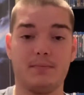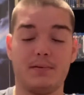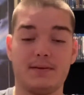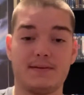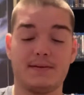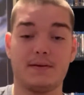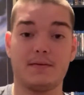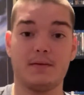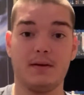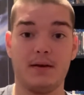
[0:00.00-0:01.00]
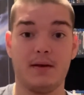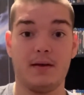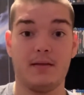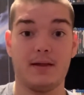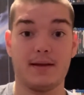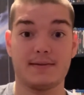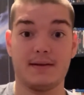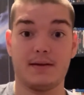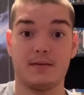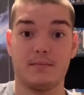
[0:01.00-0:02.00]
But still, like I
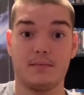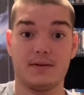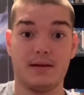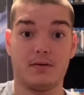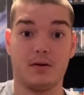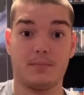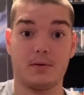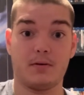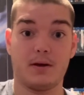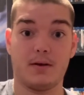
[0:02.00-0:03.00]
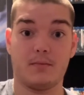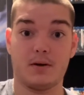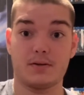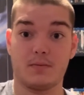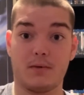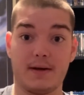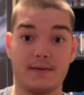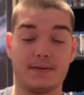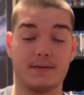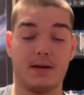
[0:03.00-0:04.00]
said, David Harbour and Rachel
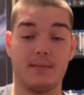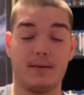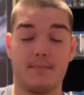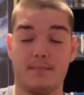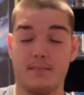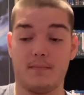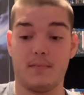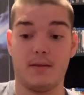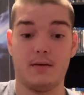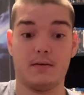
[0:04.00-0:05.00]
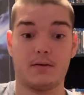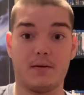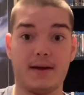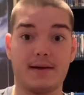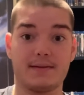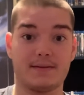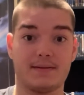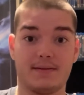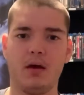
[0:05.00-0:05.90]
Weisz, I mean, they're great.